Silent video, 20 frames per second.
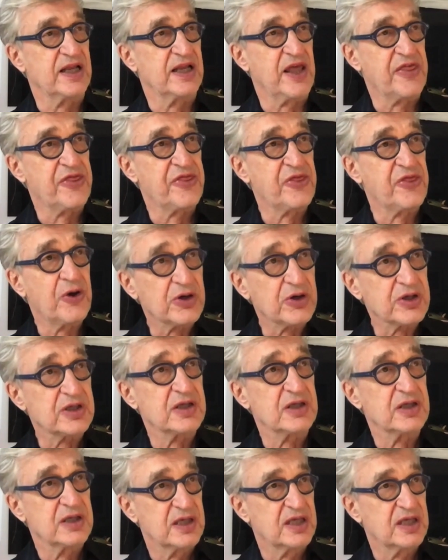I
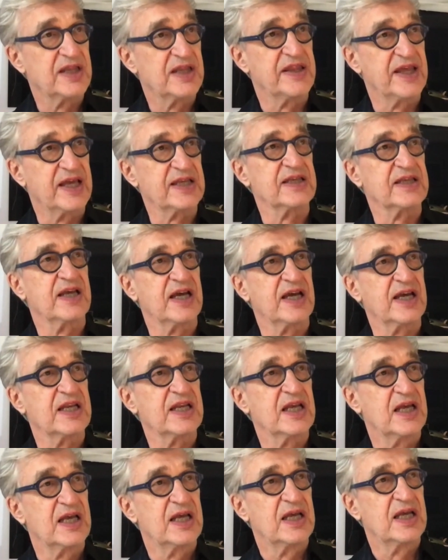thought that night,
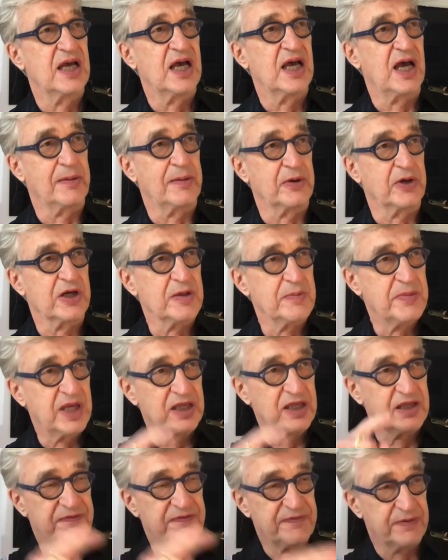I'm going to
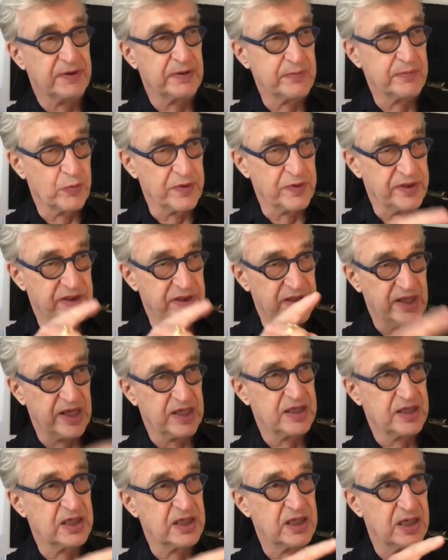make a film with
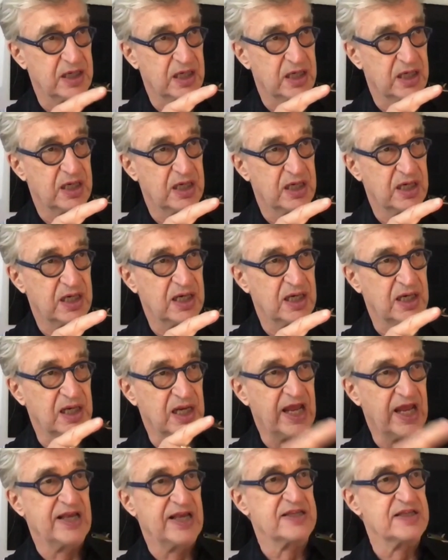that
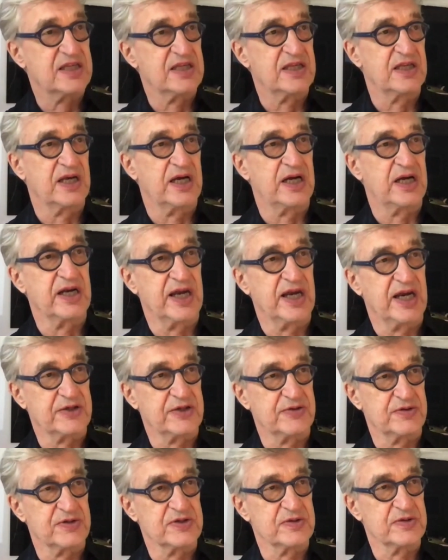last young
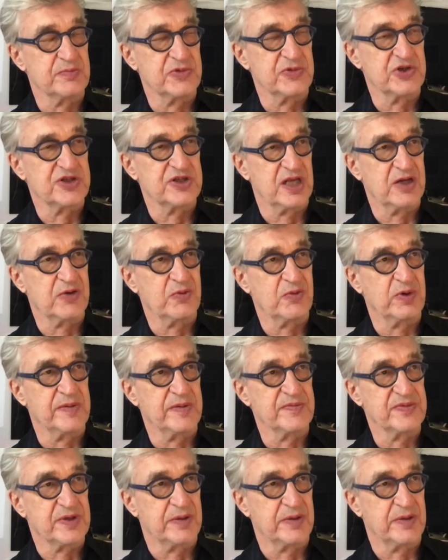actress, Michelle Williams.